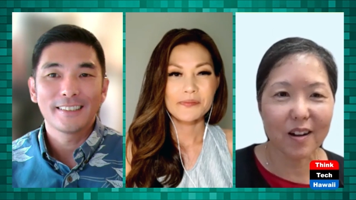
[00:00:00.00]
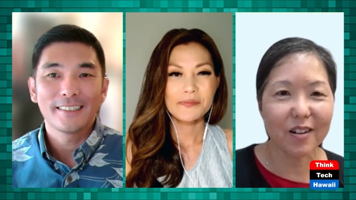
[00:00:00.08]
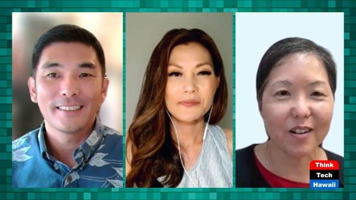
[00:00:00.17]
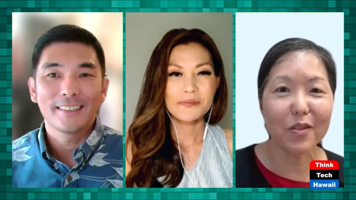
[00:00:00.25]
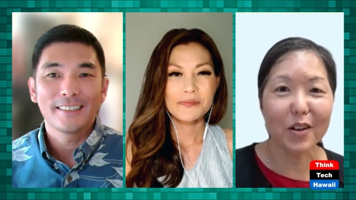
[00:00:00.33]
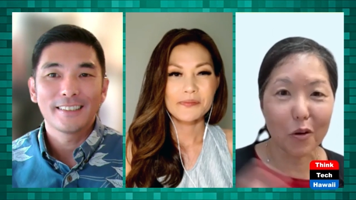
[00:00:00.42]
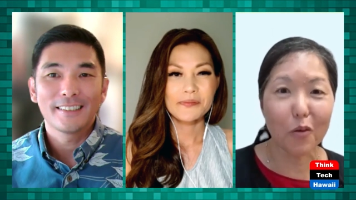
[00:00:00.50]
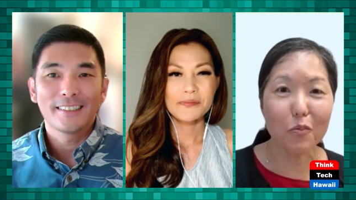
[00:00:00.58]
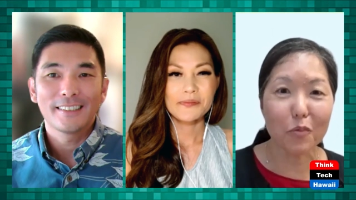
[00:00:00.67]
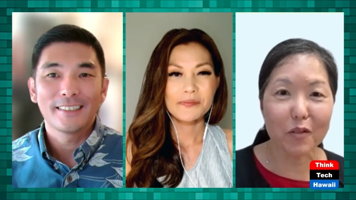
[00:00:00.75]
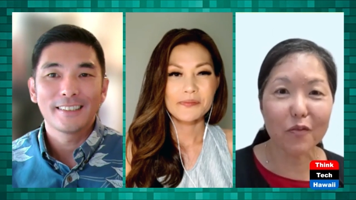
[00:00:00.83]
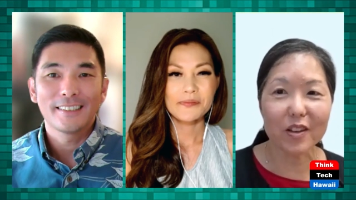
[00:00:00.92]
Speaker 1: part of the
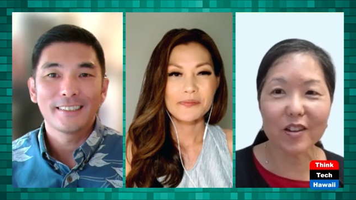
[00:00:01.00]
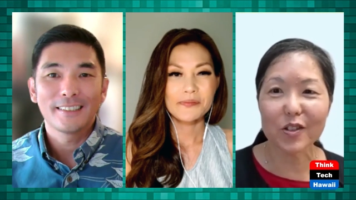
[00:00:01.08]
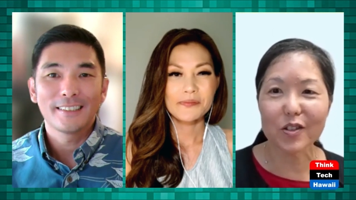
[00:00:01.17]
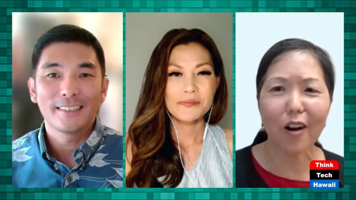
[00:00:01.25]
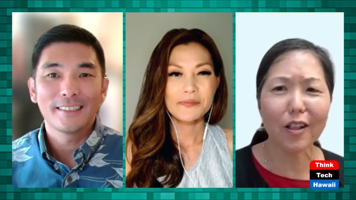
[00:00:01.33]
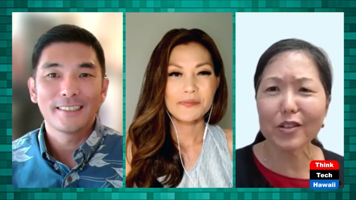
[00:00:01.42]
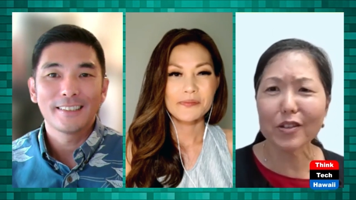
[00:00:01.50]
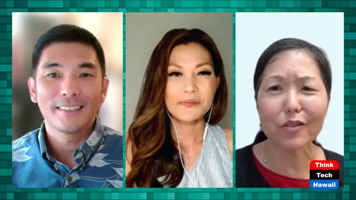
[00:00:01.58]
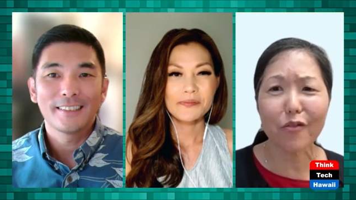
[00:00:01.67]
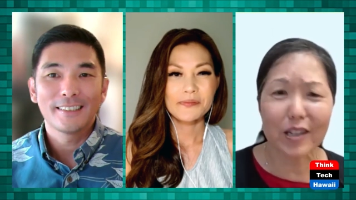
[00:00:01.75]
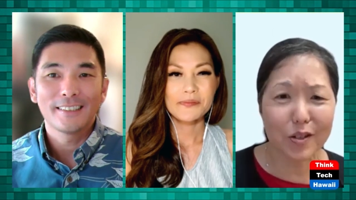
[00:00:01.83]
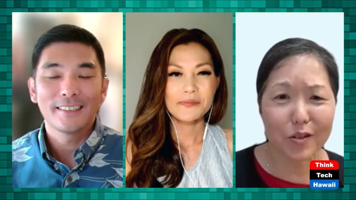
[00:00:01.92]
home reveal. So all of his
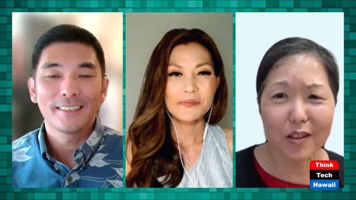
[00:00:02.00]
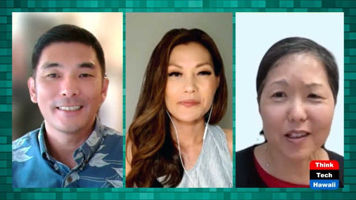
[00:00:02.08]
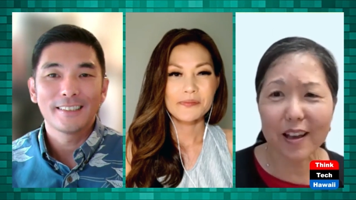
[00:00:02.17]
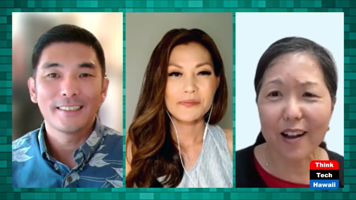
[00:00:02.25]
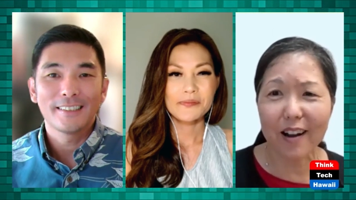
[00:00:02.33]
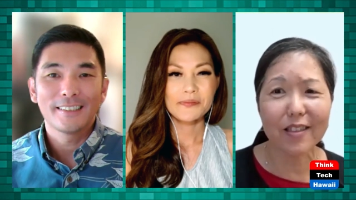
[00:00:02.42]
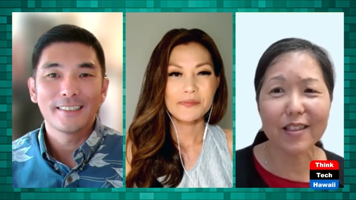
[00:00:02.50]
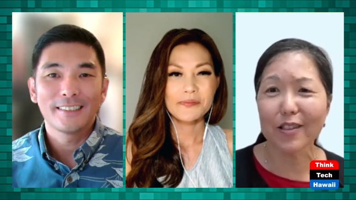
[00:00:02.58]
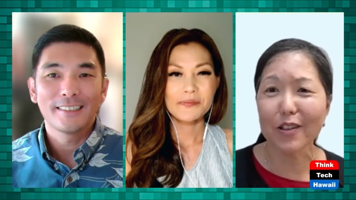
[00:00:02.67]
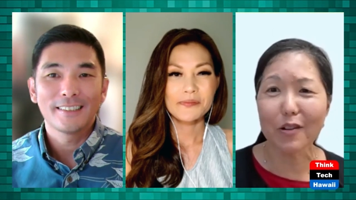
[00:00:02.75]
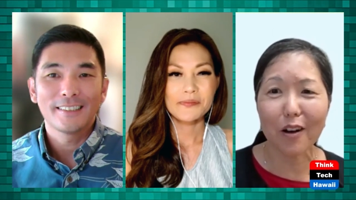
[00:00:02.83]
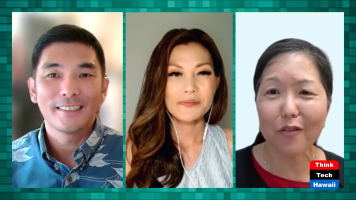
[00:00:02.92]
friends were there, the
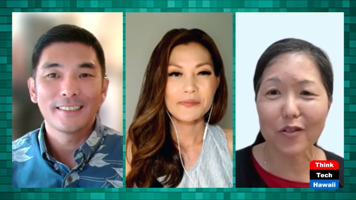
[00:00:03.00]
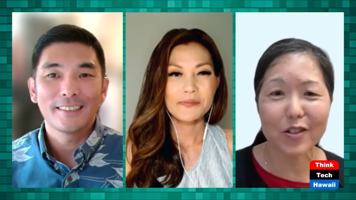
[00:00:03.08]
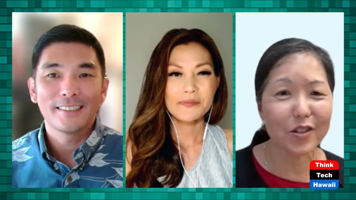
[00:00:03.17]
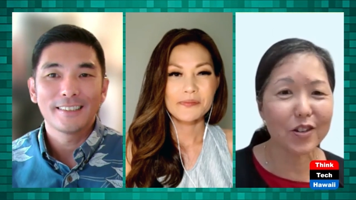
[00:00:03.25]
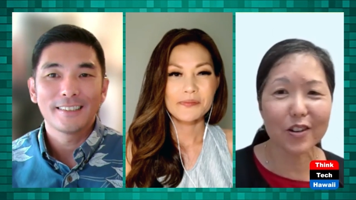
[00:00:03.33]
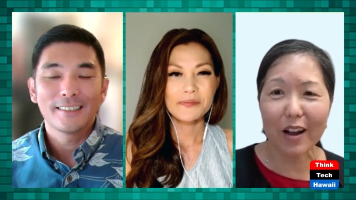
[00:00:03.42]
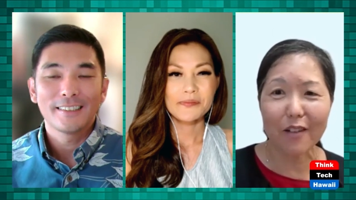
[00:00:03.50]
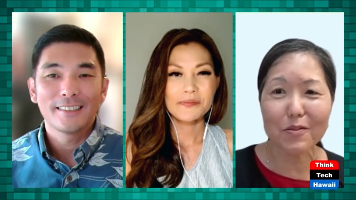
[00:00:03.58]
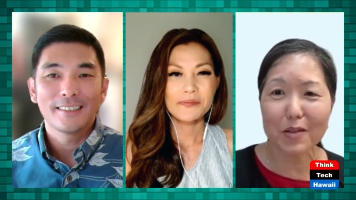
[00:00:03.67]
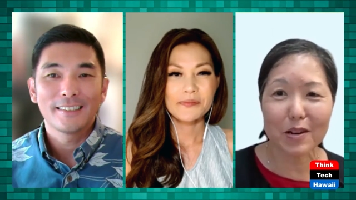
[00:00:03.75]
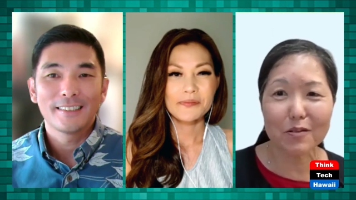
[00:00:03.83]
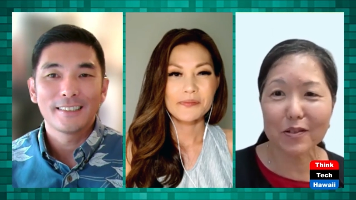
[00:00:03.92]
loan officer,
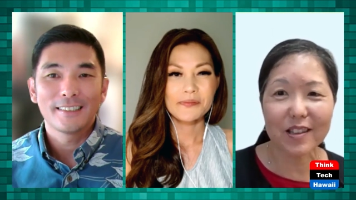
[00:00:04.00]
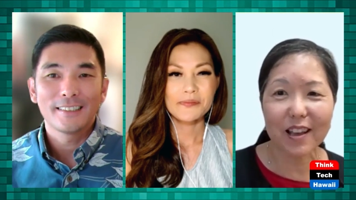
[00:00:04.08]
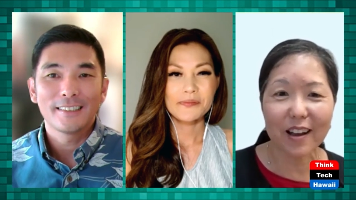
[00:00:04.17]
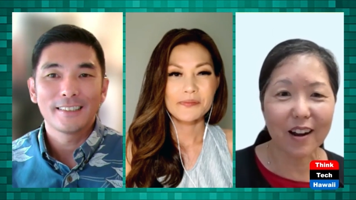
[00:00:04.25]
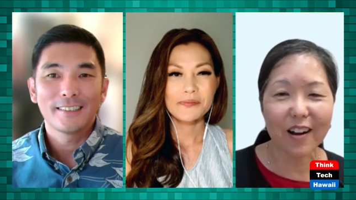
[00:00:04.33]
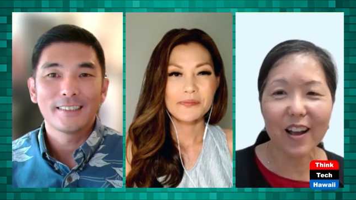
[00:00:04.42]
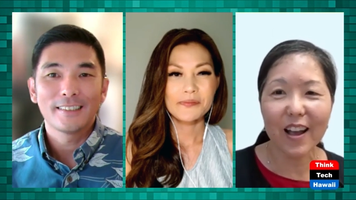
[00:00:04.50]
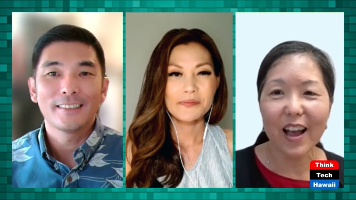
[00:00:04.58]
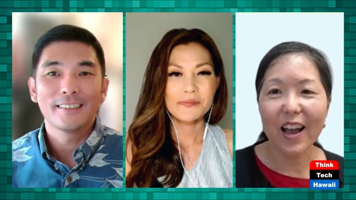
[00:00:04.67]
everybody was there.